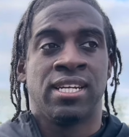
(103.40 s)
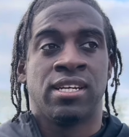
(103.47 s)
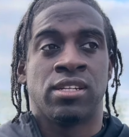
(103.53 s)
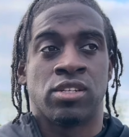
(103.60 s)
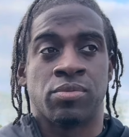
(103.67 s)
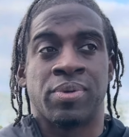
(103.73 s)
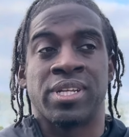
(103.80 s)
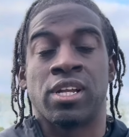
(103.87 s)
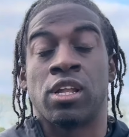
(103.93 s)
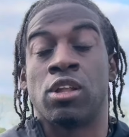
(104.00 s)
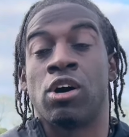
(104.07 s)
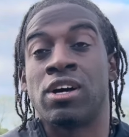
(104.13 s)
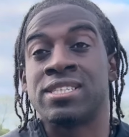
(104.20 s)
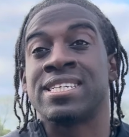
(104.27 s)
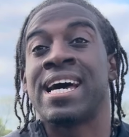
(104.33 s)
there's been a
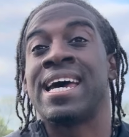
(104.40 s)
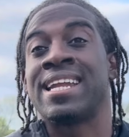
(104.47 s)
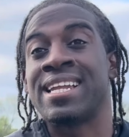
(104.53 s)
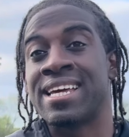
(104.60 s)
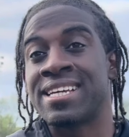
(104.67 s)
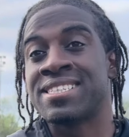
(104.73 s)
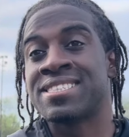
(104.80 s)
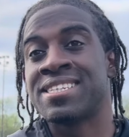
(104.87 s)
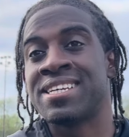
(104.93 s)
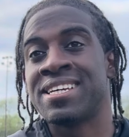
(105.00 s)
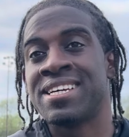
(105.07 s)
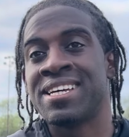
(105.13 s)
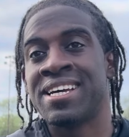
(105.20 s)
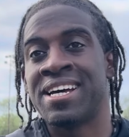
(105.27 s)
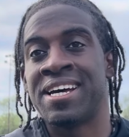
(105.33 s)
lot of tired legs,
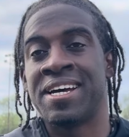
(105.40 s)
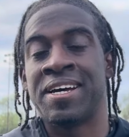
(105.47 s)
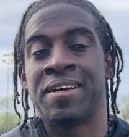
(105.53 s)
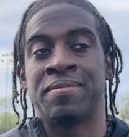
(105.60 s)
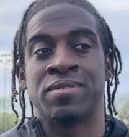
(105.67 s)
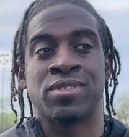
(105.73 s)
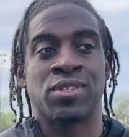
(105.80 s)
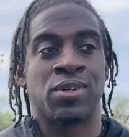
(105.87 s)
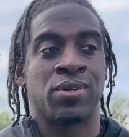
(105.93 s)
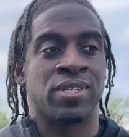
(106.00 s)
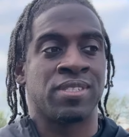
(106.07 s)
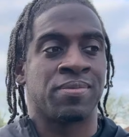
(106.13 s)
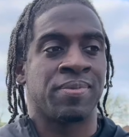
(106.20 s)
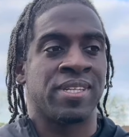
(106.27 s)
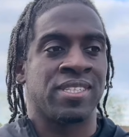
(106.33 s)
so
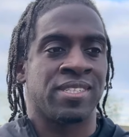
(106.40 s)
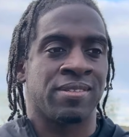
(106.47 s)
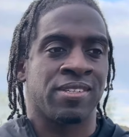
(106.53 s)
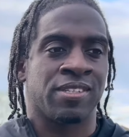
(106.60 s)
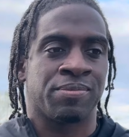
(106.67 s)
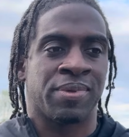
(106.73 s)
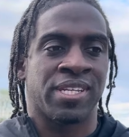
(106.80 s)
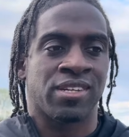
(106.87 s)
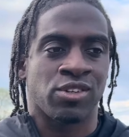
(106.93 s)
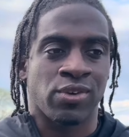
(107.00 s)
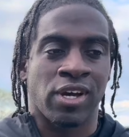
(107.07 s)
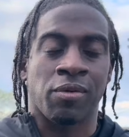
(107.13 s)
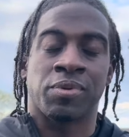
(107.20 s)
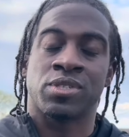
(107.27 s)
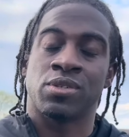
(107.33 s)
it's been a great
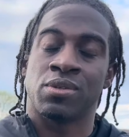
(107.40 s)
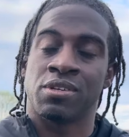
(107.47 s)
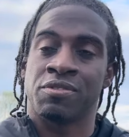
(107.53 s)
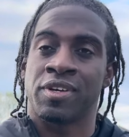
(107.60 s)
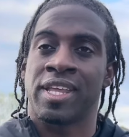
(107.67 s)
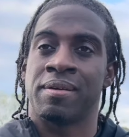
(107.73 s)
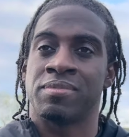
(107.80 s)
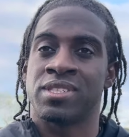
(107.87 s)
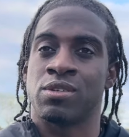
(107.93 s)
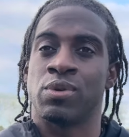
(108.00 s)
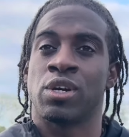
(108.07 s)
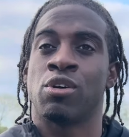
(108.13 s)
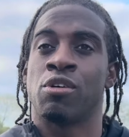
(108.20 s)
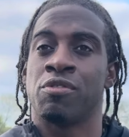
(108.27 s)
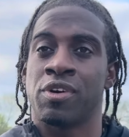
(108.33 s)
opportunity for them to
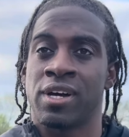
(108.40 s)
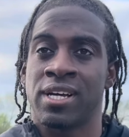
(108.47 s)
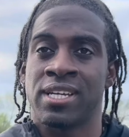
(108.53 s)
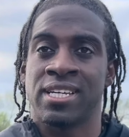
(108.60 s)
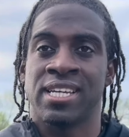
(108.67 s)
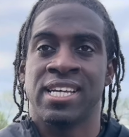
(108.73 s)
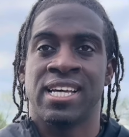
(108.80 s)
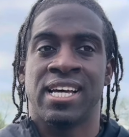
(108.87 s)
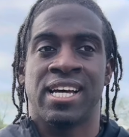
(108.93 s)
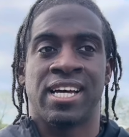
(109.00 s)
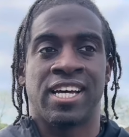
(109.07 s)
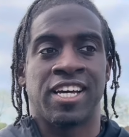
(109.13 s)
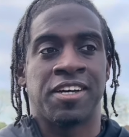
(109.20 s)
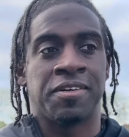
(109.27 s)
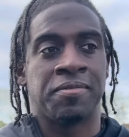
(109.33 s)
recover.
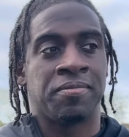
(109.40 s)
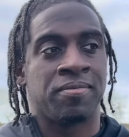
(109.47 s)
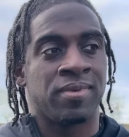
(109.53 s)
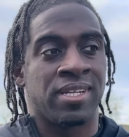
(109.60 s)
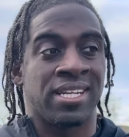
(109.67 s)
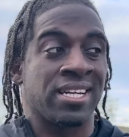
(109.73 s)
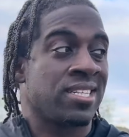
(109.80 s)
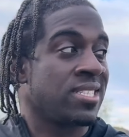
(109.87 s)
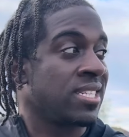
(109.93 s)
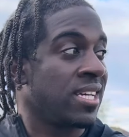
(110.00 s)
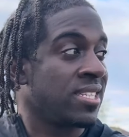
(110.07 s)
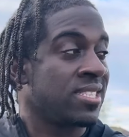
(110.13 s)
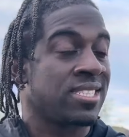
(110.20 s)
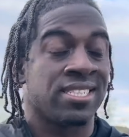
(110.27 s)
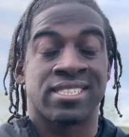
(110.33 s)
And like I said
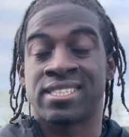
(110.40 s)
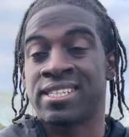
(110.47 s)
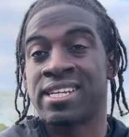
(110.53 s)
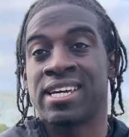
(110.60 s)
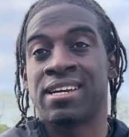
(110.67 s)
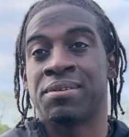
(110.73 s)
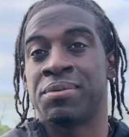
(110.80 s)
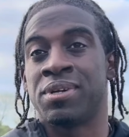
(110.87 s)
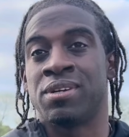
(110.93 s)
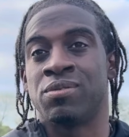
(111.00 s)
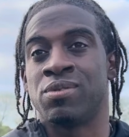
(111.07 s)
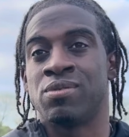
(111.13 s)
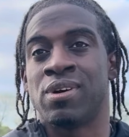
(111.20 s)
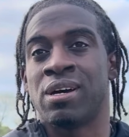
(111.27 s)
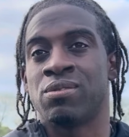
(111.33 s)
today, we
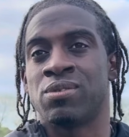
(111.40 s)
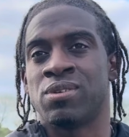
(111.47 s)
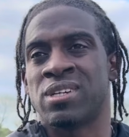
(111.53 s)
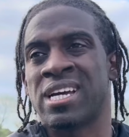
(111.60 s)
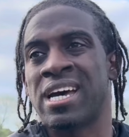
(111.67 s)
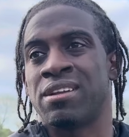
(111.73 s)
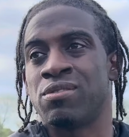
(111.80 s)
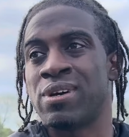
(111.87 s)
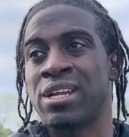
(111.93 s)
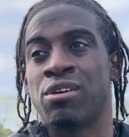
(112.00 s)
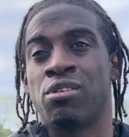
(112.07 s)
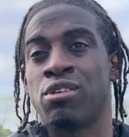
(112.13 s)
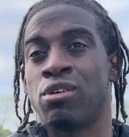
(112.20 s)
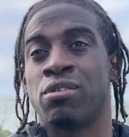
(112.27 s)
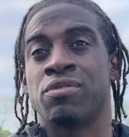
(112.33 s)
kind of ran
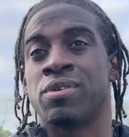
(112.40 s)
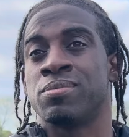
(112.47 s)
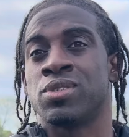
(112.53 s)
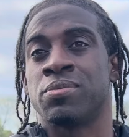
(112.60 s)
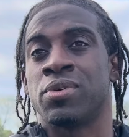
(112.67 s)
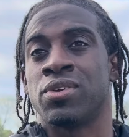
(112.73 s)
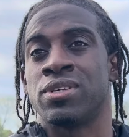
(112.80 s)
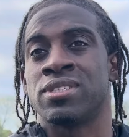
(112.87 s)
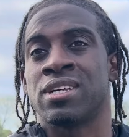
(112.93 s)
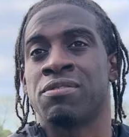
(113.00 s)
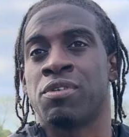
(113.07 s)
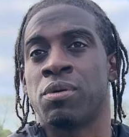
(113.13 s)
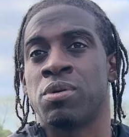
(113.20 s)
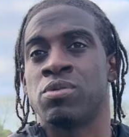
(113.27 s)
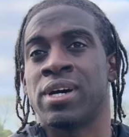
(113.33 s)
all over them, to be honest. I
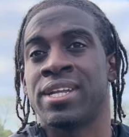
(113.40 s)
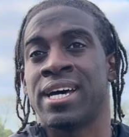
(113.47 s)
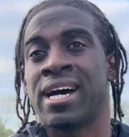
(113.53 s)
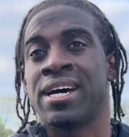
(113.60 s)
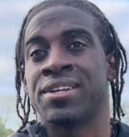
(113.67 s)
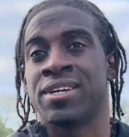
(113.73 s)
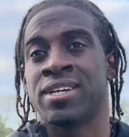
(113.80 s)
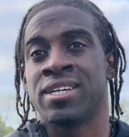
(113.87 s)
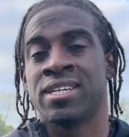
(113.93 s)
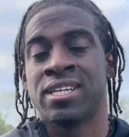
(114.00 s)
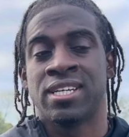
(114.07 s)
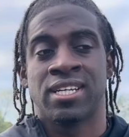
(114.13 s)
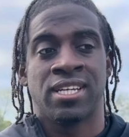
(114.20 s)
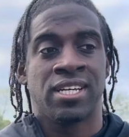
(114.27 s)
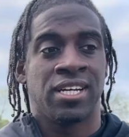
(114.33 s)
thought we ran harder,
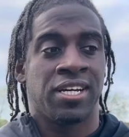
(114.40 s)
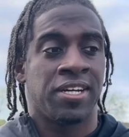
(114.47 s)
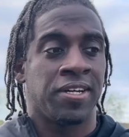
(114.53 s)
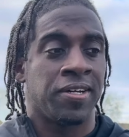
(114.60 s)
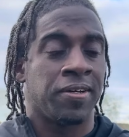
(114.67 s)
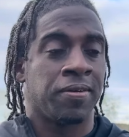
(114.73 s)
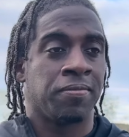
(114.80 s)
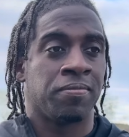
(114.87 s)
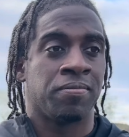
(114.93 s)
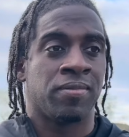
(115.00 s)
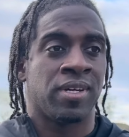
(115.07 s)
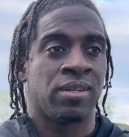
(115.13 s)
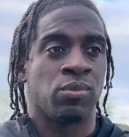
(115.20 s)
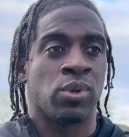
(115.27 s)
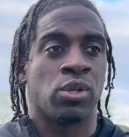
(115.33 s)

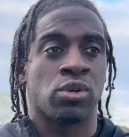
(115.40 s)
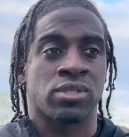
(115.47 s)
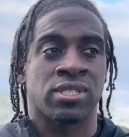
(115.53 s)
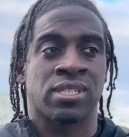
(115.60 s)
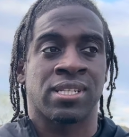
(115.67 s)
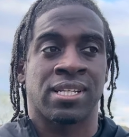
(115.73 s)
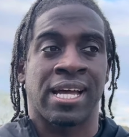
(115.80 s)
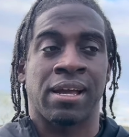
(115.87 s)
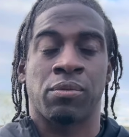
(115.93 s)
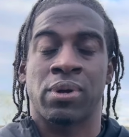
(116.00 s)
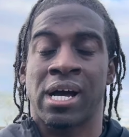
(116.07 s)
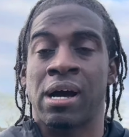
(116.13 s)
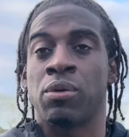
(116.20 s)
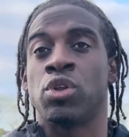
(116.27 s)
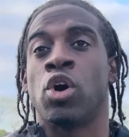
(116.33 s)
and we looked like
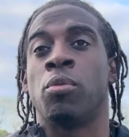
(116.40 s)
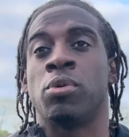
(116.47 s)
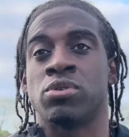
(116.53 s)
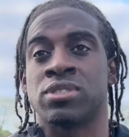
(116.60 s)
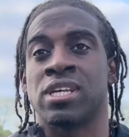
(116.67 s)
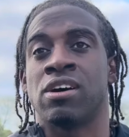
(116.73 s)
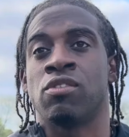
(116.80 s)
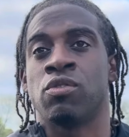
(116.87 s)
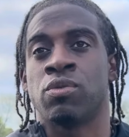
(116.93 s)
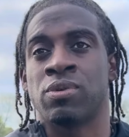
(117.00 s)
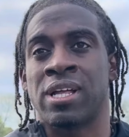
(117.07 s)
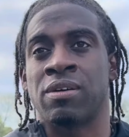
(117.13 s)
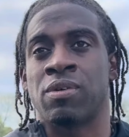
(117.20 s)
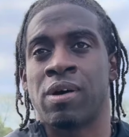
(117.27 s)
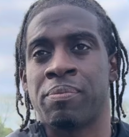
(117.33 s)
our normal self,
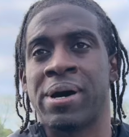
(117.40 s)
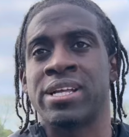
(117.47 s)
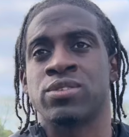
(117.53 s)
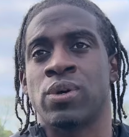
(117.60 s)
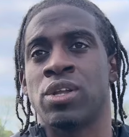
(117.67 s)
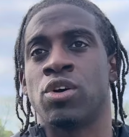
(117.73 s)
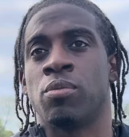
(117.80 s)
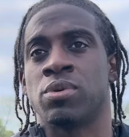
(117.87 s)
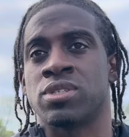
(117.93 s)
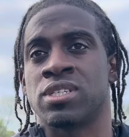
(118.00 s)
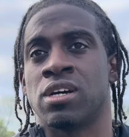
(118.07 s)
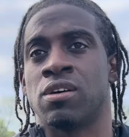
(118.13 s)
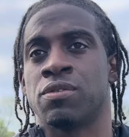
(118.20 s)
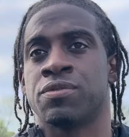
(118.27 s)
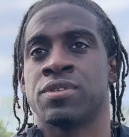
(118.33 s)
like we're back to our normal
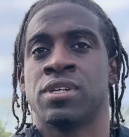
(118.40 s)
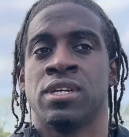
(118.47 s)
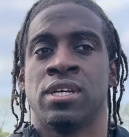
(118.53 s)
selves.